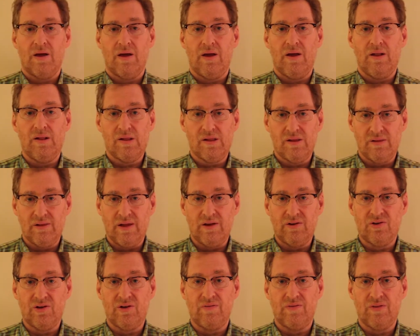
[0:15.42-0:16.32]

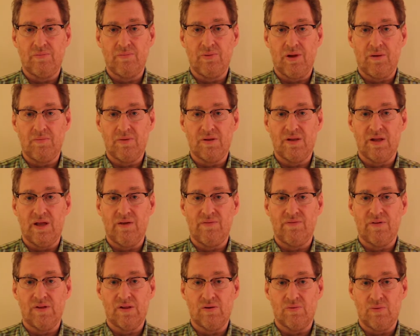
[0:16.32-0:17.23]
Installation of the
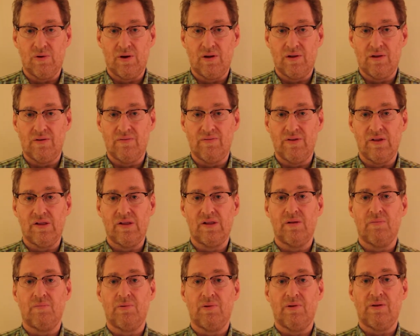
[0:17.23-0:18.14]
BlumSafe is a relatively
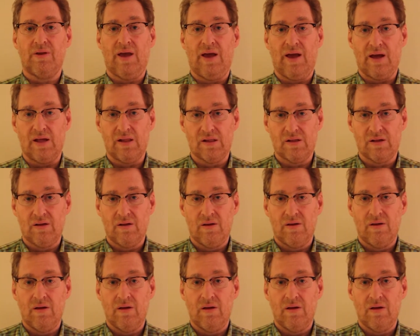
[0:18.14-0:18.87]
simple task,